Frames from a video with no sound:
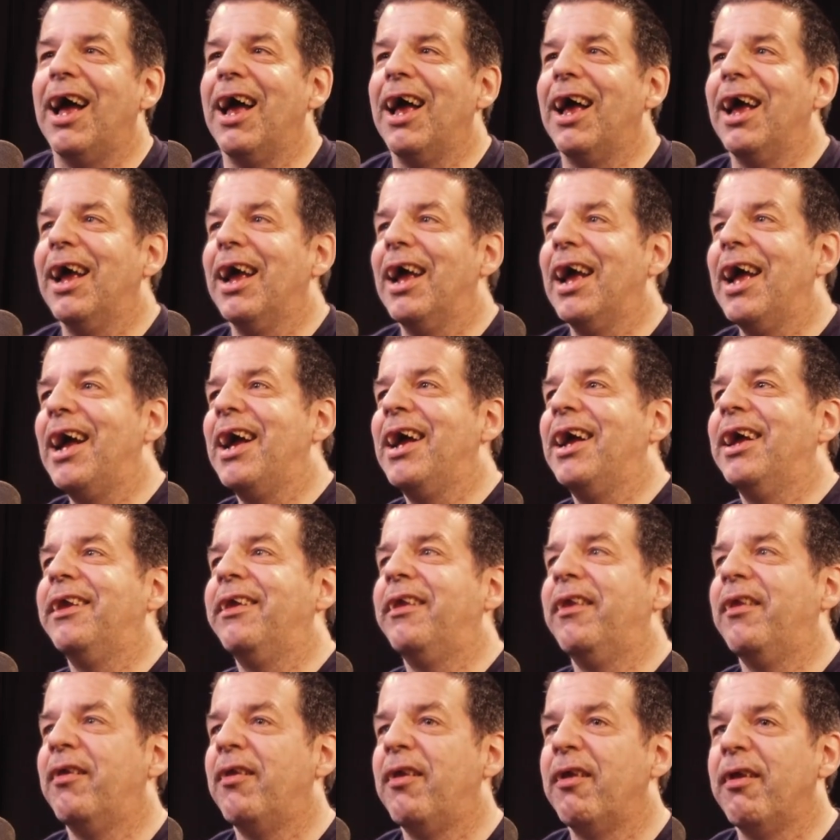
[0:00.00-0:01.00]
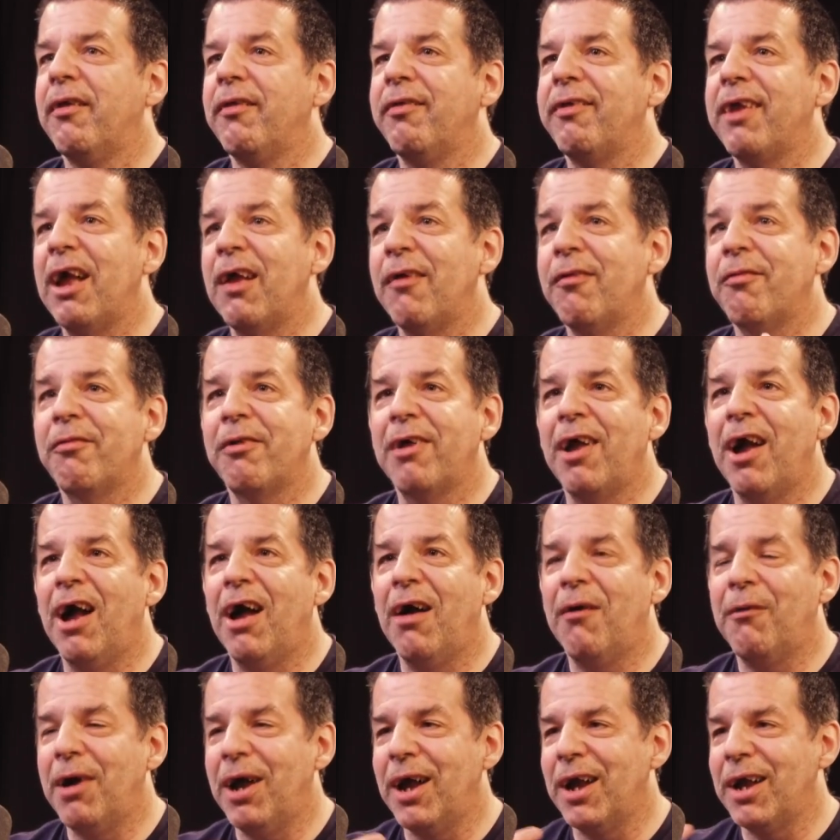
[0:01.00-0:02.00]
and that's kind of
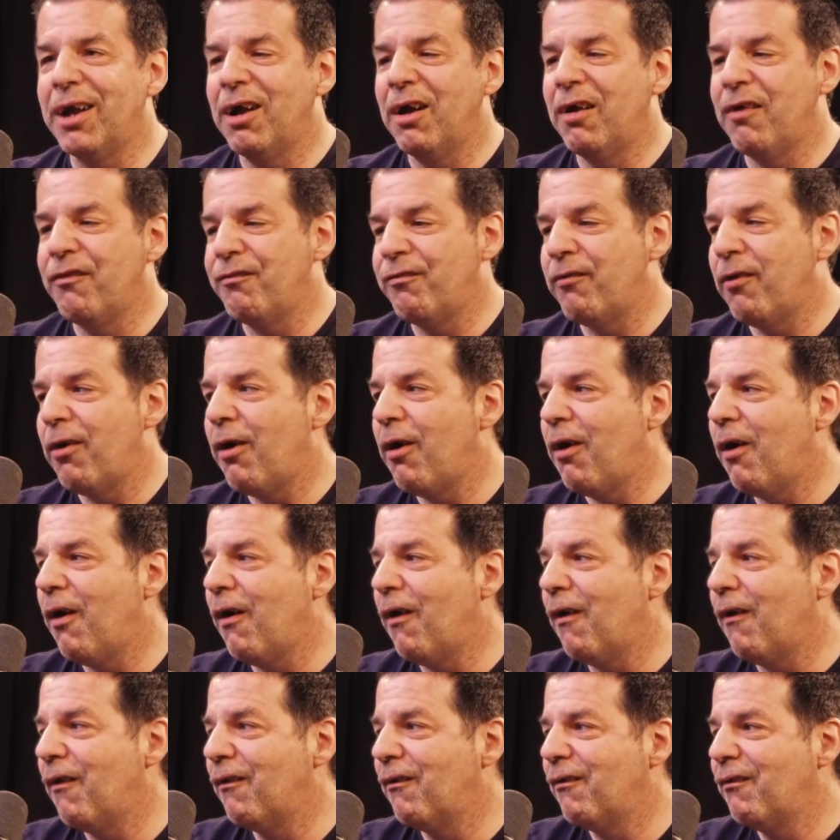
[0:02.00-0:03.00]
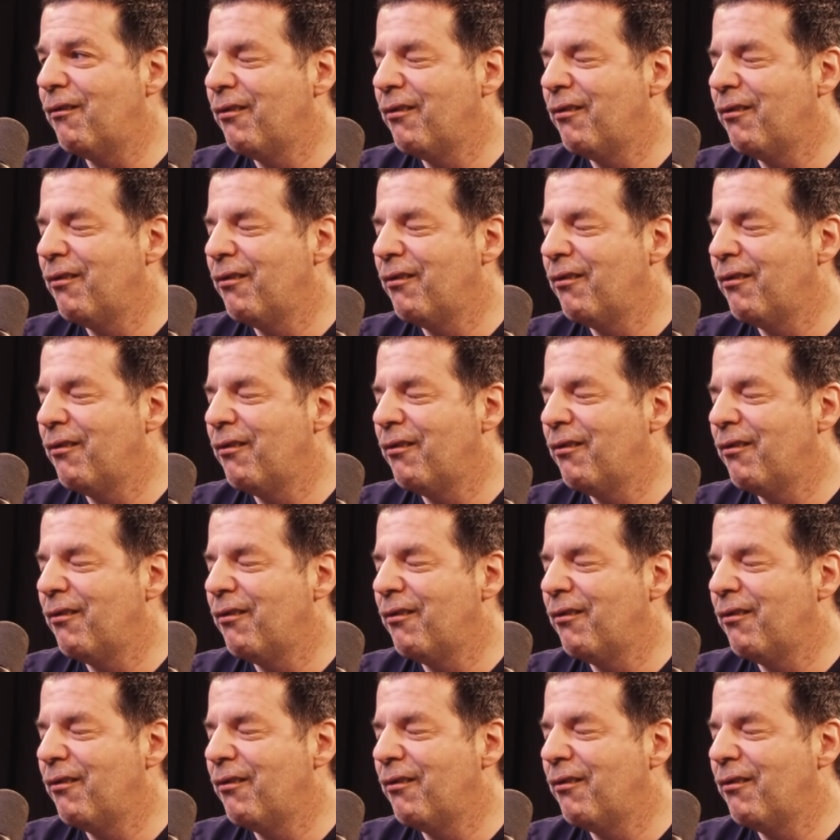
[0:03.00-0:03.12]
like of all